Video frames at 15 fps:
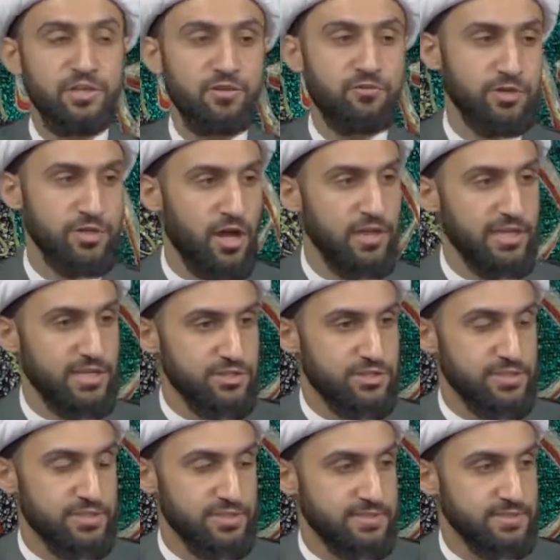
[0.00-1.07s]
for
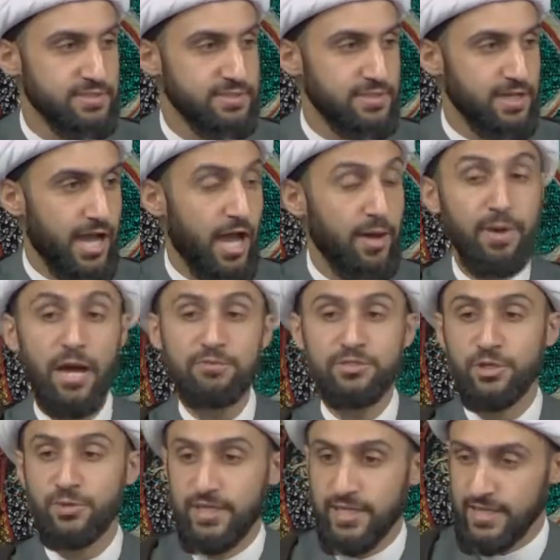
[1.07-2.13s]
knowledge about
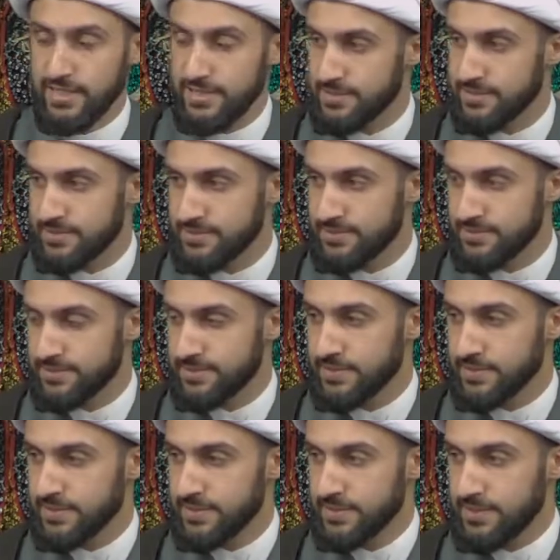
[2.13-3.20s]
Tawheed,
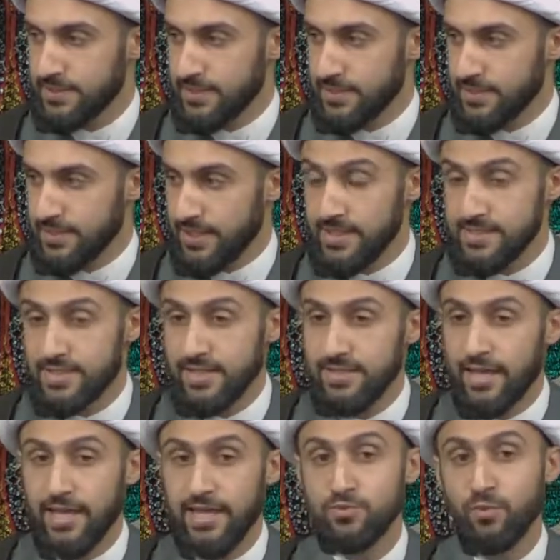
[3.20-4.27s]
that he said
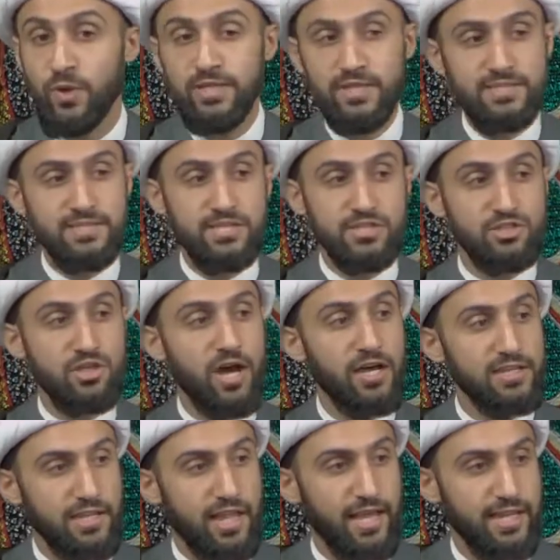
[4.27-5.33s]
that his oneness is
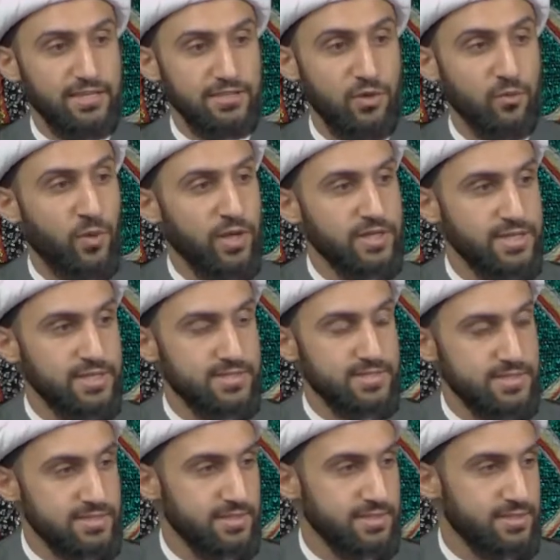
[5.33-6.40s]
not like the
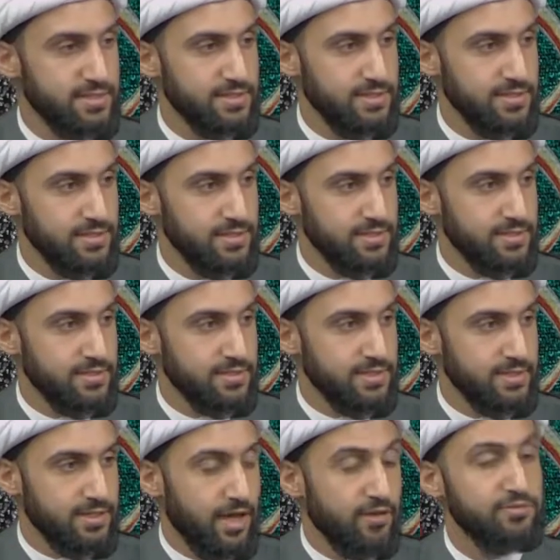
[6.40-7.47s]
oneness
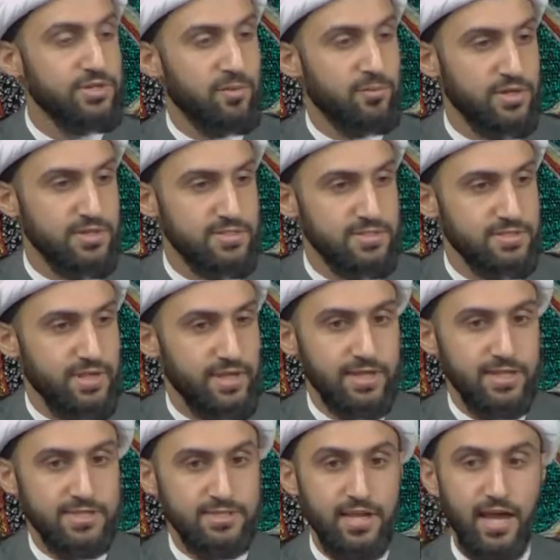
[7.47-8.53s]
of numbers, that he
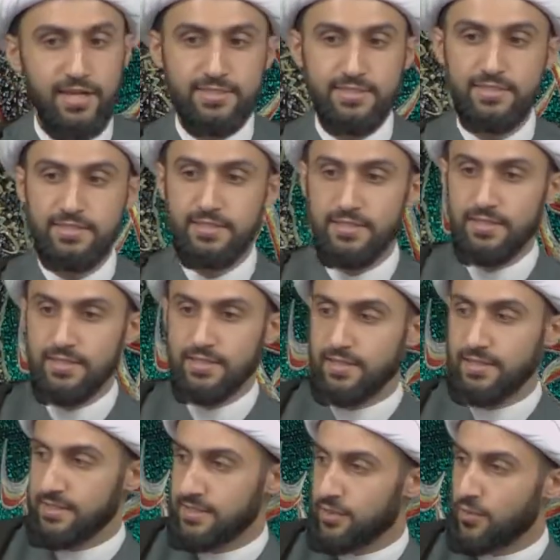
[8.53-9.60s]
is not
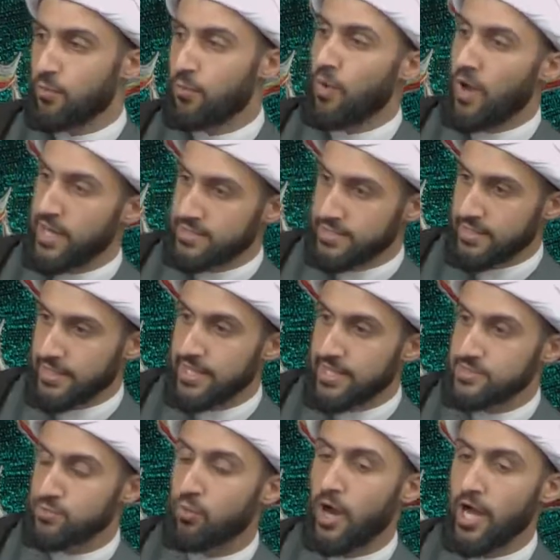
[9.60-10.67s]
one. He
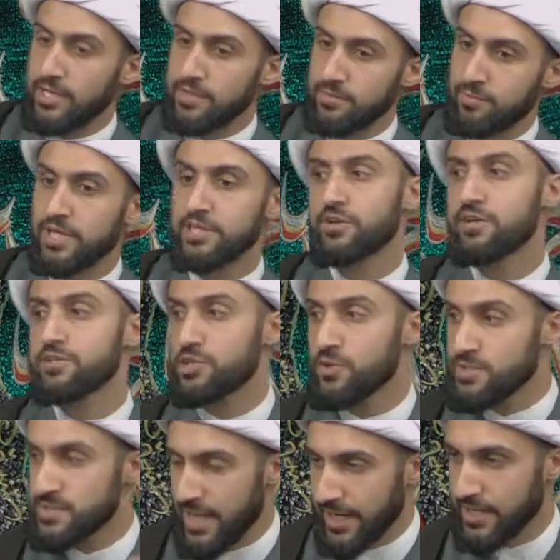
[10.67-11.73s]
is one, but there is no
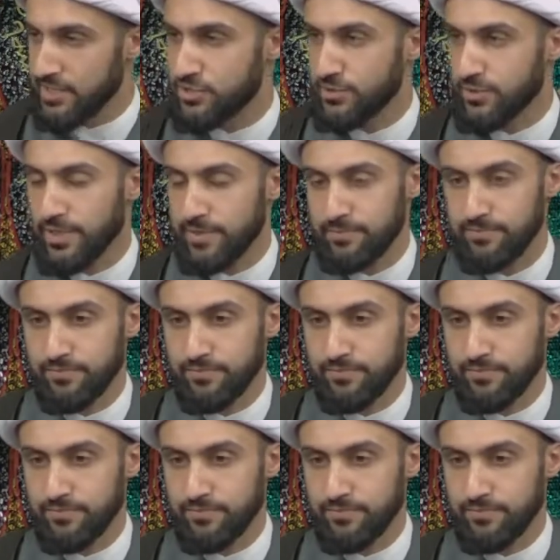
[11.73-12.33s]
second to him.